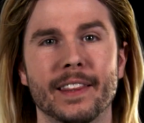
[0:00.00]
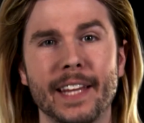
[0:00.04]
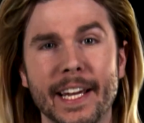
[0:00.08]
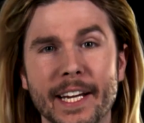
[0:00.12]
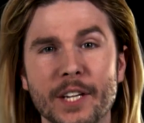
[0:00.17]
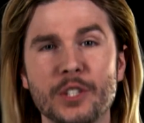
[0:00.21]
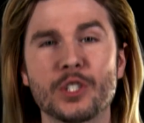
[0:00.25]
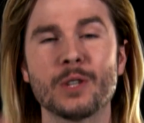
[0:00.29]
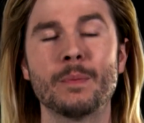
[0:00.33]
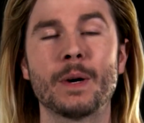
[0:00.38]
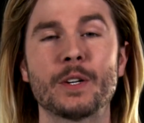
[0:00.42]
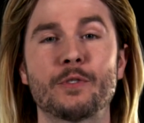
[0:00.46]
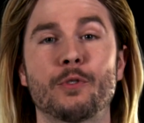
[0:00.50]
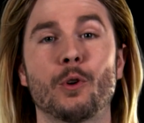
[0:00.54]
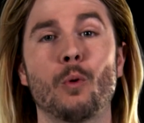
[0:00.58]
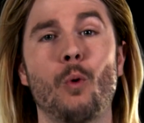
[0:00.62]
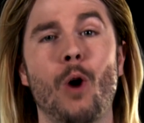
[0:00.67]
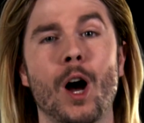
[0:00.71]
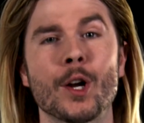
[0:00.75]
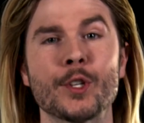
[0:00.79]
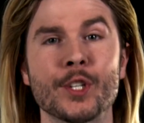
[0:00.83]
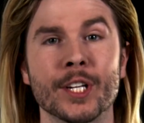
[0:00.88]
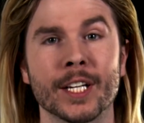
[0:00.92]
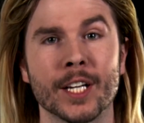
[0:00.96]
Thank you so much for
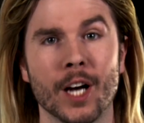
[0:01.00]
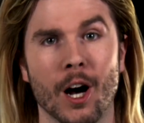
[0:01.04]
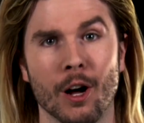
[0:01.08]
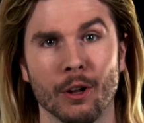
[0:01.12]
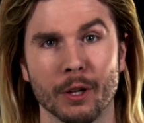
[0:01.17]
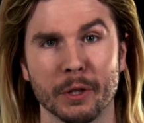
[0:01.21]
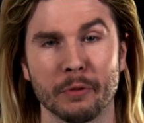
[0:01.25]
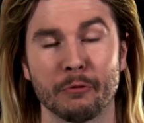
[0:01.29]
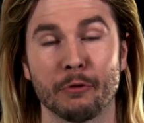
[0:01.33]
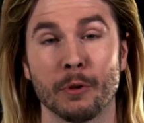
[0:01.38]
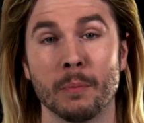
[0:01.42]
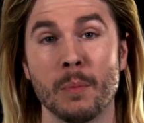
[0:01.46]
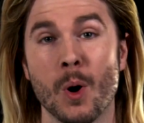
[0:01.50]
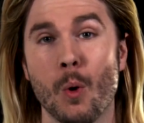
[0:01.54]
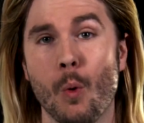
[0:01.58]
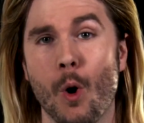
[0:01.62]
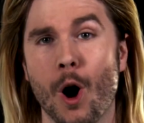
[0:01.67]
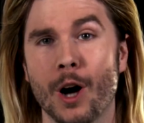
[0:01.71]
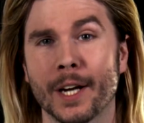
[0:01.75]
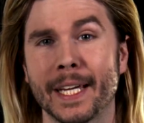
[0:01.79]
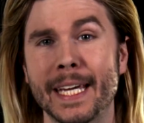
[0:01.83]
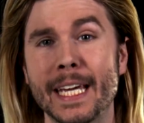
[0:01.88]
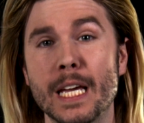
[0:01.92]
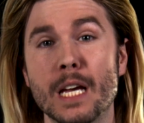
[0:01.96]
watching, Colin from
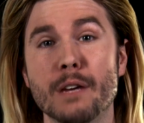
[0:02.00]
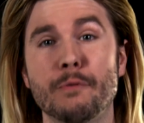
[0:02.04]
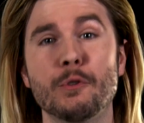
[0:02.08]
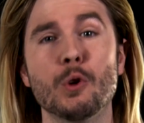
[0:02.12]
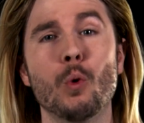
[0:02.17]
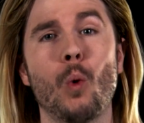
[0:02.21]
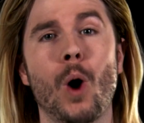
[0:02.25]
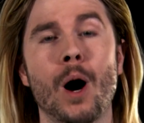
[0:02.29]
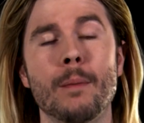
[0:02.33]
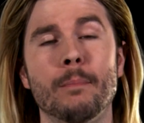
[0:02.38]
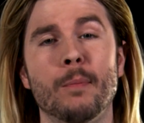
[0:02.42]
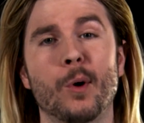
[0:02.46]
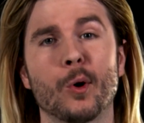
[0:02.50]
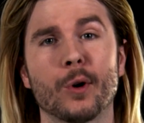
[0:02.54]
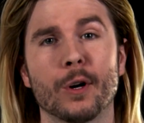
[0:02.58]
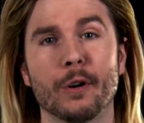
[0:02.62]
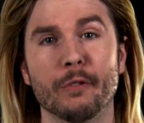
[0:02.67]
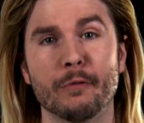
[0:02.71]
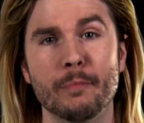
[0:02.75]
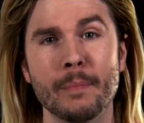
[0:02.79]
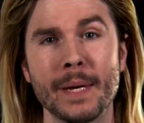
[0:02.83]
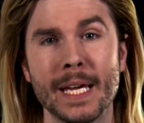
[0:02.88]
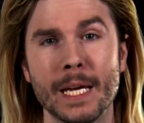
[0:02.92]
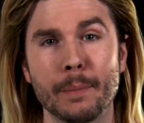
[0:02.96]
Milwaukee. If you want more
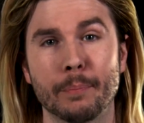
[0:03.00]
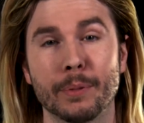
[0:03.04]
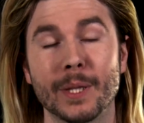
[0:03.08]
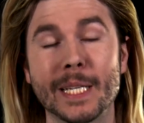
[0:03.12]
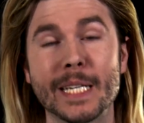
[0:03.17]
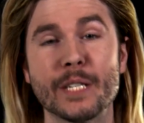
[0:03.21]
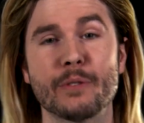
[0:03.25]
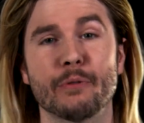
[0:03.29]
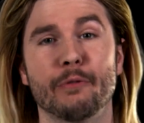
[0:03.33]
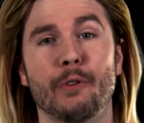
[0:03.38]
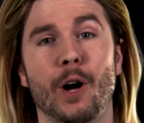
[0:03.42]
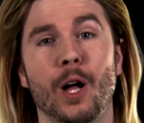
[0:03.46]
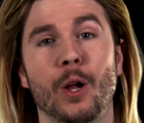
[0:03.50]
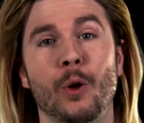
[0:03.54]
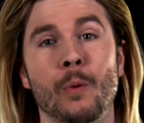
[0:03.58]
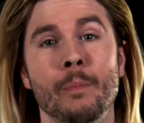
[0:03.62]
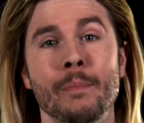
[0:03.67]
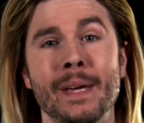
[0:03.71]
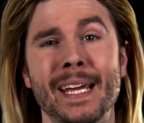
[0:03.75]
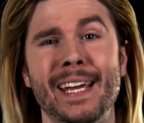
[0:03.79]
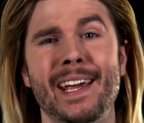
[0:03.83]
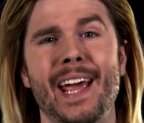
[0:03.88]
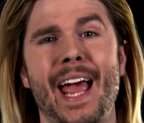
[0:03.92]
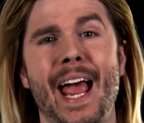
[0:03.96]
of me, please follow
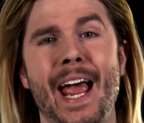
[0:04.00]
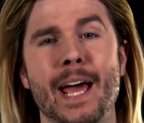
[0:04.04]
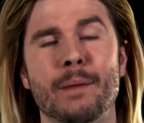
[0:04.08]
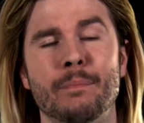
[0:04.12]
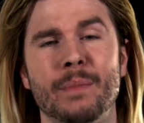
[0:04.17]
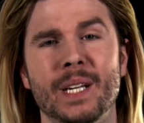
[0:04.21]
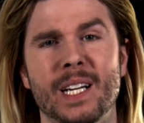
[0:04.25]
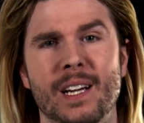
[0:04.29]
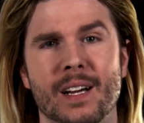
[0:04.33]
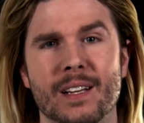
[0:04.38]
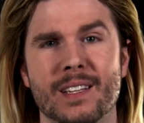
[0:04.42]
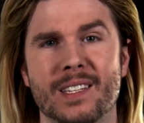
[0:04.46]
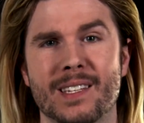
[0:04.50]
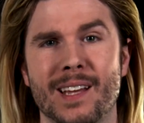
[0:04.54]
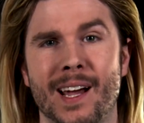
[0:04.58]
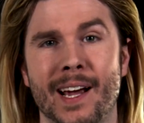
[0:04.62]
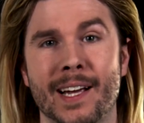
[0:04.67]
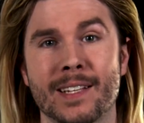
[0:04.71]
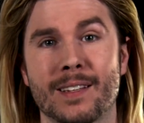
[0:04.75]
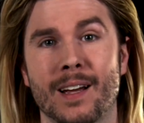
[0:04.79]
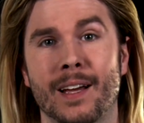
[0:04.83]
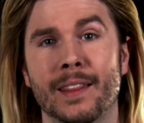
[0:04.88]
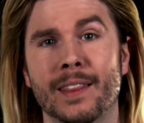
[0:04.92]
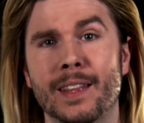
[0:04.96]
me and Because
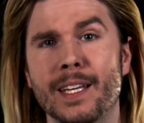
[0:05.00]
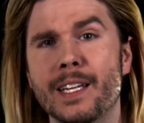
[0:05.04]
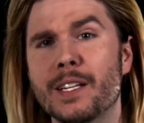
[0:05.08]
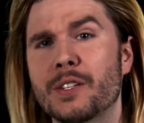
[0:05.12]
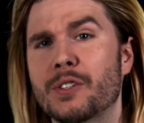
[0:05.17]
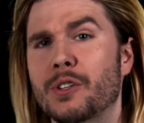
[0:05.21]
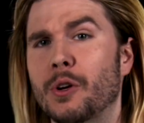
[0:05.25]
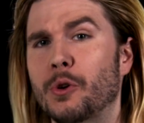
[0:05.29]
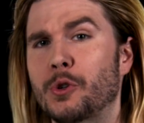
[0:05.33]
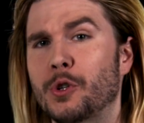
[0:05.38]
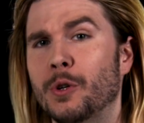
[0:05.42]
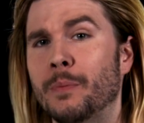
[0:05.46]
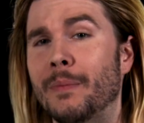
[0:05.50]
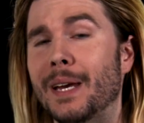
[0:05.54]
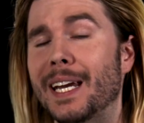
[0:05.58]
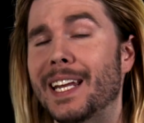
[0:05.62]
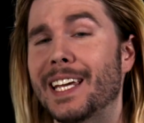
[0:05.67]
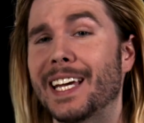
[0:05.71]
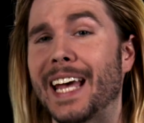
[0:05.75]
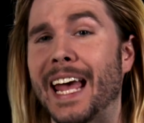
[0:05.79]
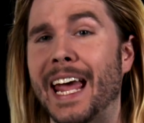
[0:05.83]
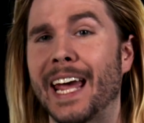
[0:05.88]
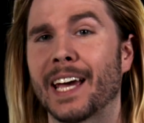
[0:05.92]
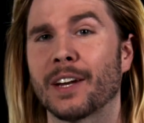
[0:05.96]
Science on these social
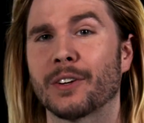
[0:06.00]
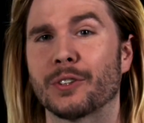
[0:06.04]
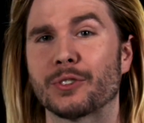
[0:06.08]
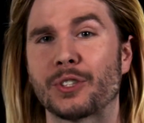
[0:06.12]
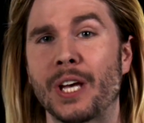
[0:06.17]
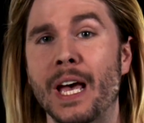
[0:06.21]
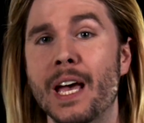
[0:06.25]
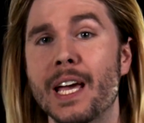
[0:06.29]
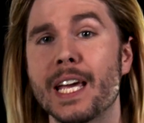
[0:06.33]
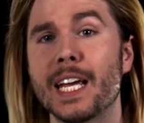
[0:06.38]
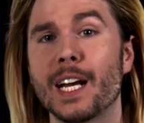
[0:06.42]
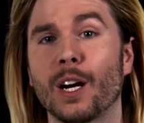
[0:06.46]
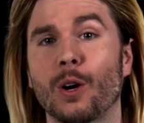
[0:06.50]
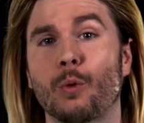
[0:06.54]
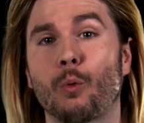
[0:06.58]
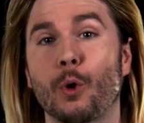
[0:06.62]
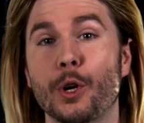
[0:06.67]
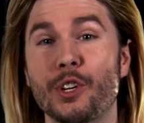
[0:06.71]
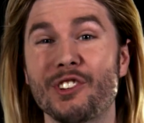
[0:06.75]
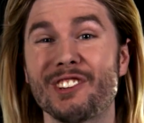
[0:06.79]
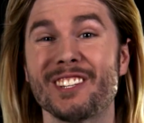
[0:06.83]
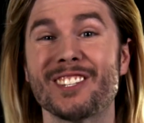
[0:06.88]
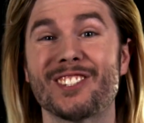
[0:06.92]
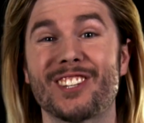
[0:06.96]
media handles here,
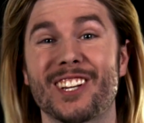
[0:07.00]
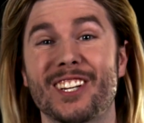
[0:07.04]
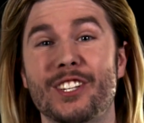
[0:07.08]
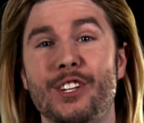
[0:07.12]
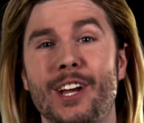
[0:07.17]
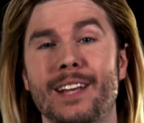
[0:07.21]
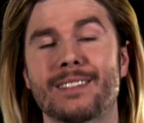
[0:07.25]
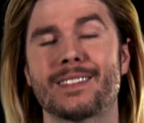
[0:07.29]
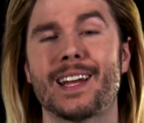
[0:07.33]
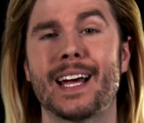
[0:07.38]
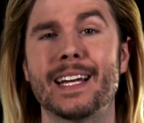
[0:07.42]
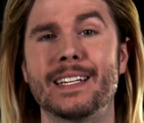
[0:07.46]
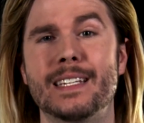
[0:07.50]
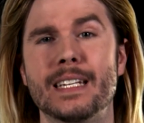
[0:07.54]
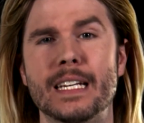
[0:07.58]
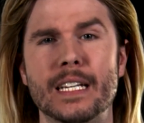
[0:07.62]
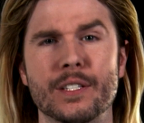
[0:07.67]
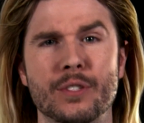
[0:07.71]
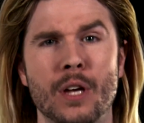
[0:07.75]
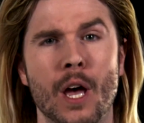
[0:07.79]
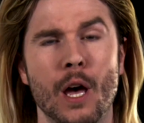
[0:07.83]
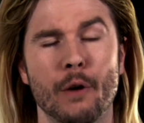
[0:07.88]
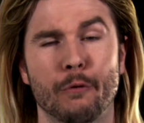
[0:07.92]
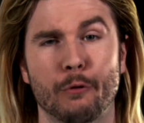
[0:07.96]
where you can suggest
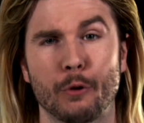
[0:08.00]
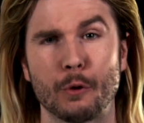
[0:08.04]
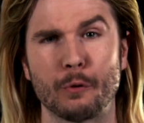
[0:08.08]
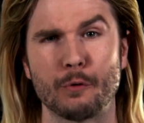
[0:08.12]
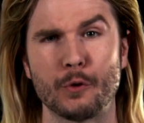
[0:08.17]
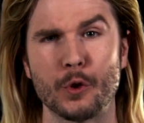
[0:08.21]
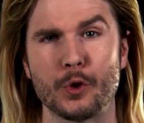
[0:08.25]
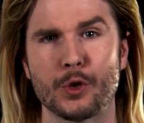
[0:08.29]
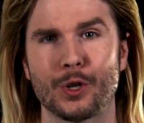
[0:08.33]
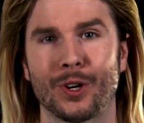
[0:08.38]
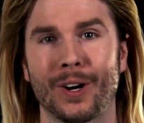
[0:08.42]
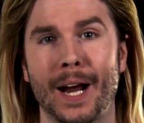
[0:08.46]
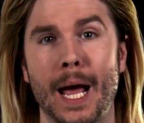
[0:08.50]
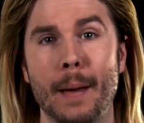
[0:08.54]
ideas for future